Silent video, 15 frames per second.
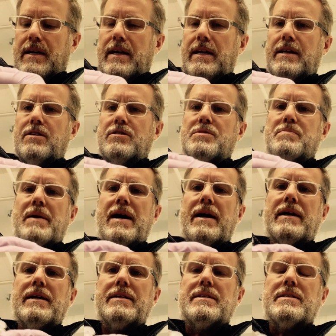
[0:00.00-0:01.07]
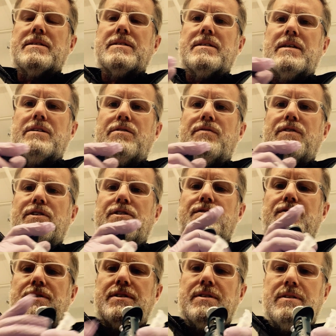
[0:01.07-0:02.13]
and it goes back into the centrifuge
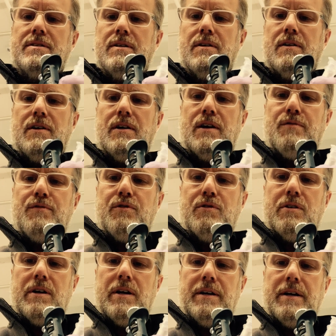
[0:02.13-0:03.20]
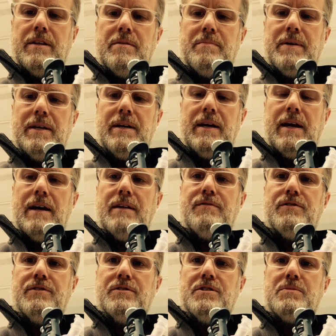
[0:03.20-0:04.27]
for another minute at
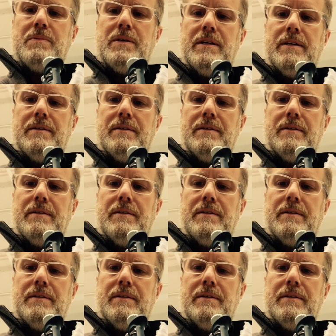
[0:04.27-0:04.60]
full speed.